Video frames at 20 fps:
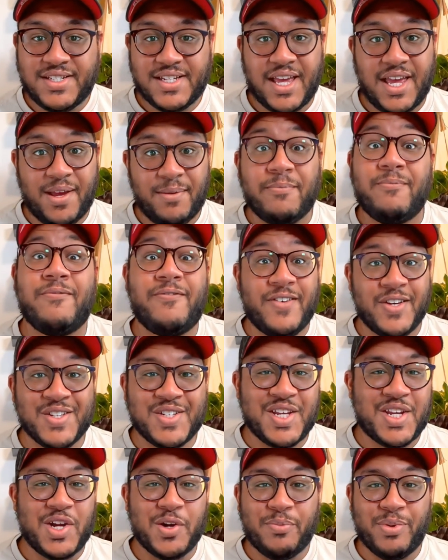game feels
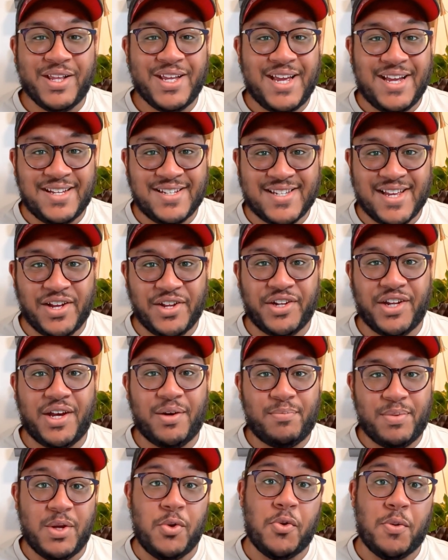like you're playing Zelda,
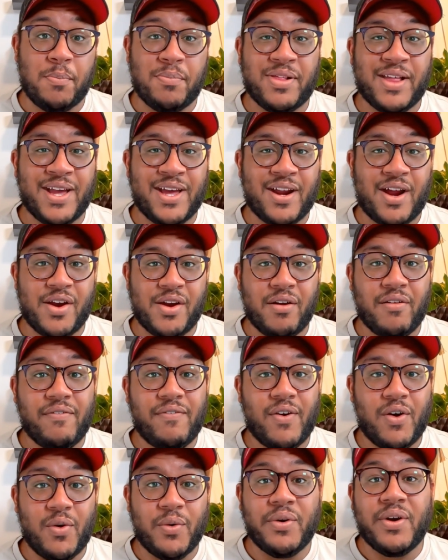but you can play it on your
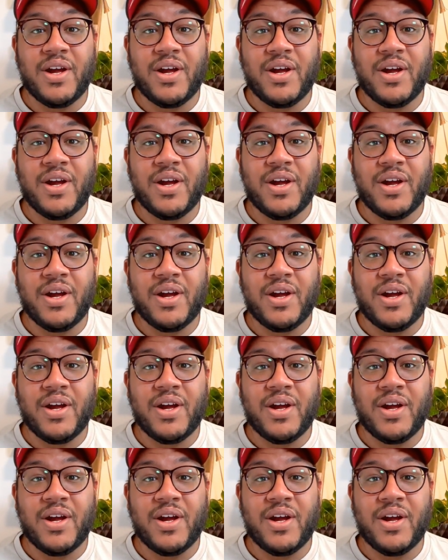phone.